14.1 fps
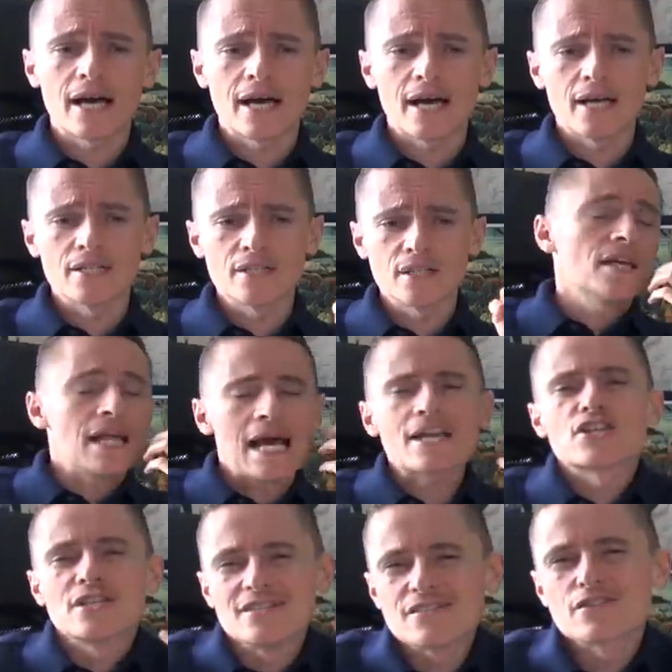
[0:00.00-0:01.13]
and it
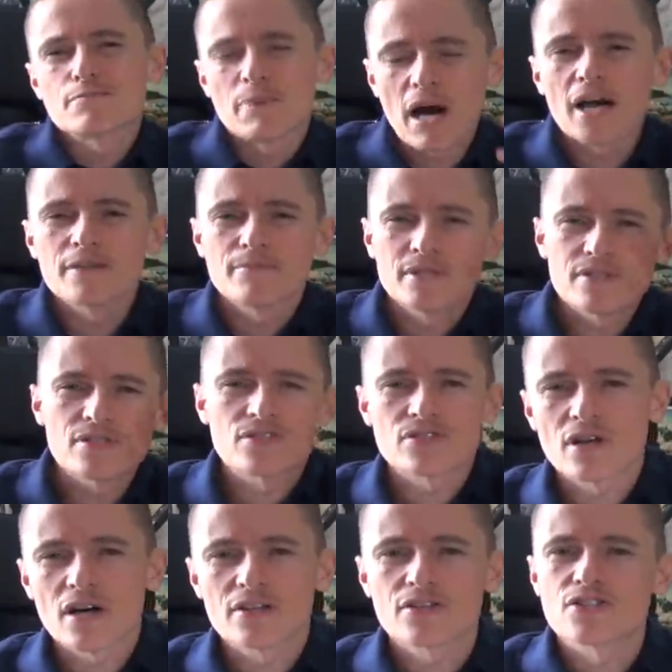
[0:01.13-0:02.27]
actually inspired me to
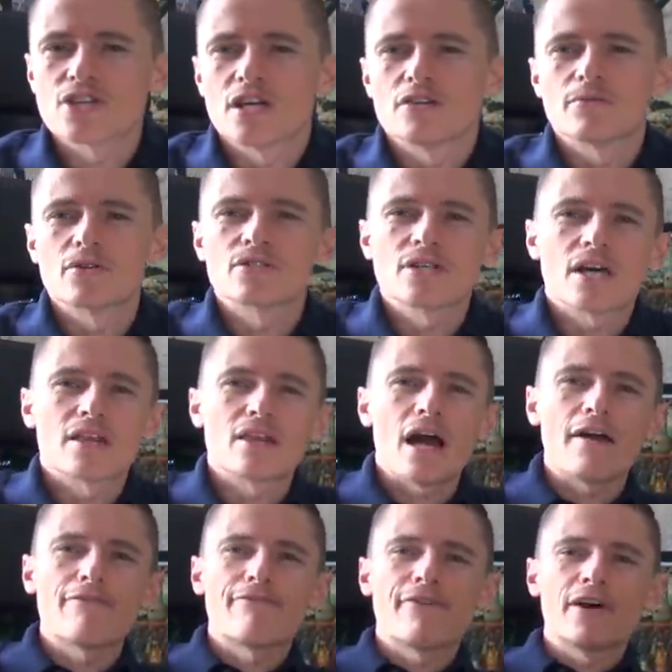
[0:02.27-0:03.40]
start the channel because I
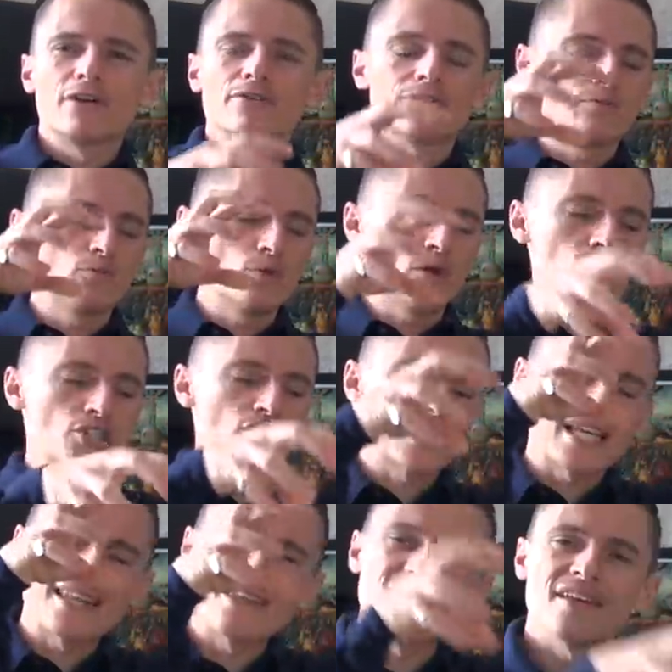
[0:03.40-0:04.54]
felt
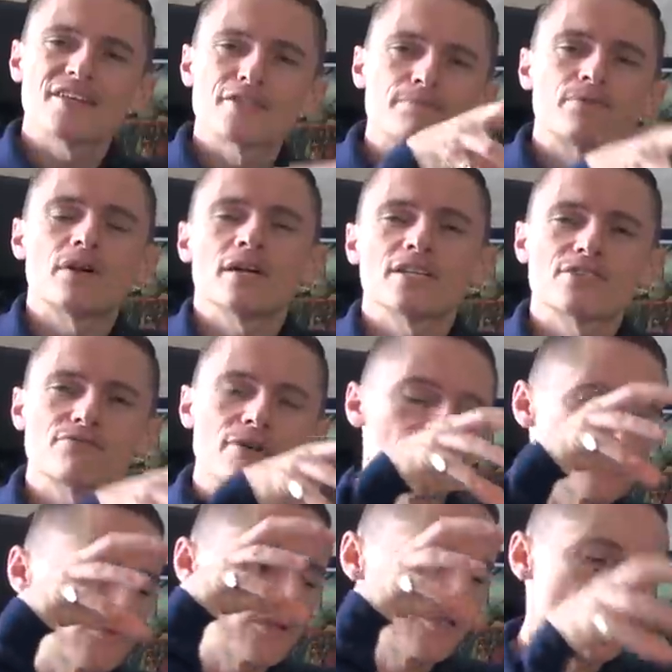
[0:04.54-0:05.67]
watches at this price
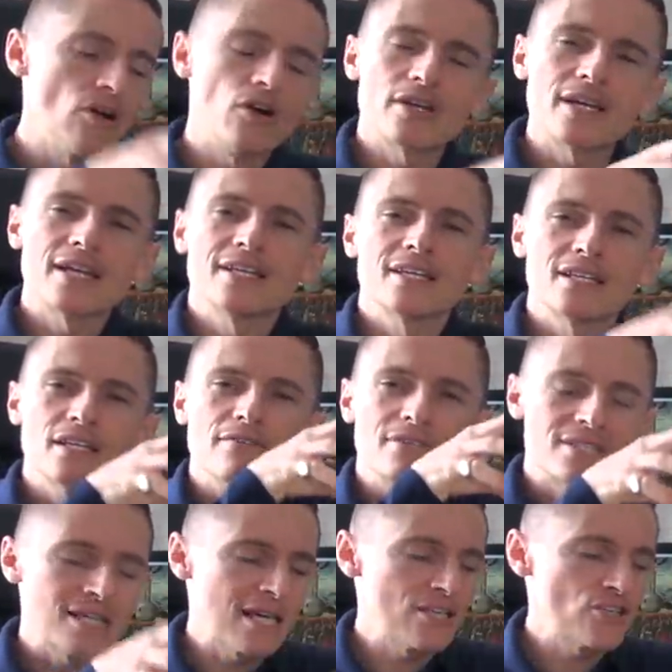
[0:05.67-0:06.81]
range were not getting enough
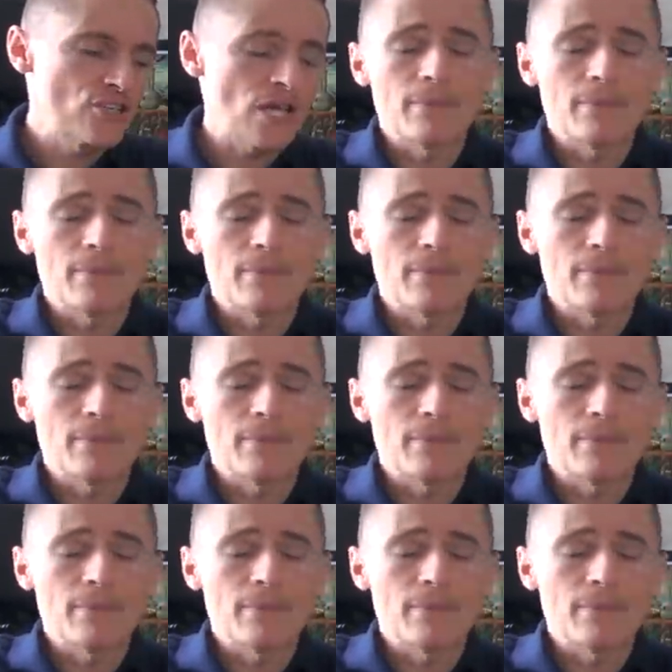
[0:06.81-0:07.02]
attention.